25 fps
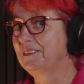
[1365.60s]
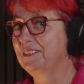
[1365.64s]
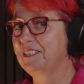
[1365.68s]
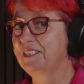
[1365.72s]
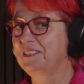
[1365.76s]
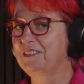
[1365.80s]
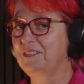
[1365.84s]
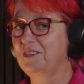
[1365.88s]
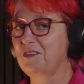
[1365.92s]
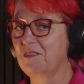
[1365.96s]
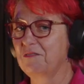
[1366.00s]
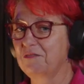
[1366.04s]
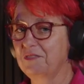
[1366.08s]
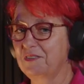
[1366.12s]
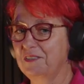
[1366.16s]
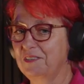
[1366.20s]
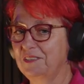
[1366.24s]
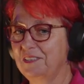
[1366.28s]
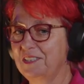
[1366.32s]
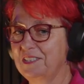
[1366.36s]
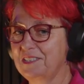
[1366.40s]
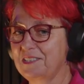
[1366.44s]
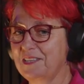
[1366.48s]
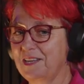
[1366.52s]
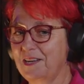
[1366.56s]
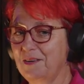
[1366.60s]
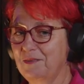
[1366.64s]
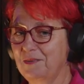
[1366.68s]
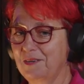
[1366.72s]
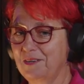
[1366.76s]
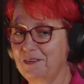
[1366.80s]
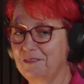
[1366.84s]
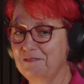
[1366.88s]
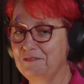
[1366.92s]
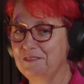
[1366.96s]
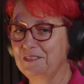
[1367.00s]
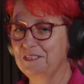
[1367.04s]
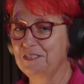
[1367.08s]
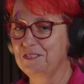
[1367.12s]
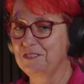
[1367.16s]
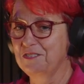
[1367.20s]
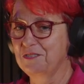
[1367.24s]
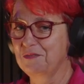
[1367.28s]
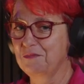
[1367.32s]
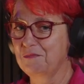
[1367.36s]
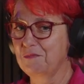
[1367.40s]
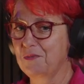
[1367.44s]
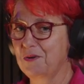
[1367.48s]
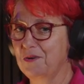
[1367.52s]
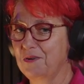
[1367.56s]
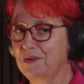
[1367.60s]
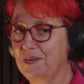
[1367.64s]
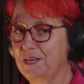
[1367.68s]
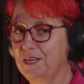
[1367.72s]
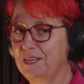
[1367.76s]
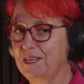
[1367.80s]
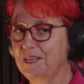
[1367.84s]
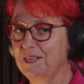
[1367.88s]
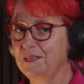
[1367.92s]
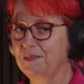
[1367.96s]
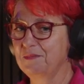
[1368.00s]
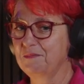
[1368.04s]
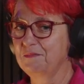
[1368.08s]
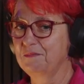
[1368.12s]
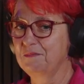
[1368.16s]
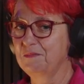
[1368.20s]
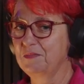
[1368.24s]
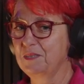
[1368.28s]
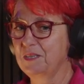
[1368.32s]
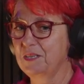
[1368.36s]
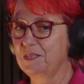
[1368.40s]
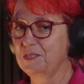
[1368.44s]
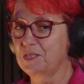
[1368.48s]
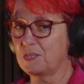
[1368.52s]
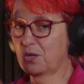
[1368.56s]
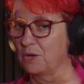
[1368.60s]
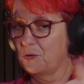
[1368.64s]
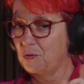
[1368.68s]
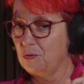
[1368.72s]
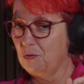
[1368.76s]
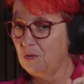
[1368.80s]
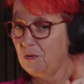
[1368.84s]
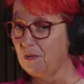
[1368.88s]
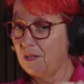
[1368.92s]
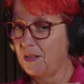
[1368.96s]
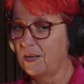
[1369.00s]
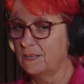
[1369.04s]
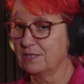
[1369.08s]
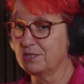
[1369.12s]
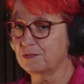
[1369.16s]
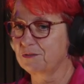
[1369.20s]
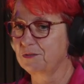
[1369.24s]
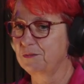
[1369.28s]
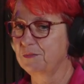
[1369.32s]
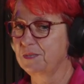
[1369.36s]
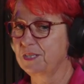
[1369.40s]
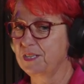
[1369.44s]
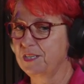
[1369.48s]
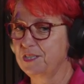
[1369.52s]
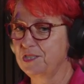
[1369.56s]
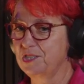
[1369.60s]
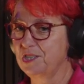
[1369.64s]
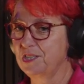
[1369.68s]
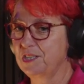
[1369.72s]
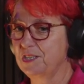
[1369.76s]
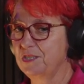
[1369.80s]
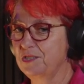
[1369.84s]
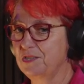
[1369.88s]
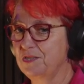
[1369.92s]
can confidently say when I finished my so-called classroom teaching in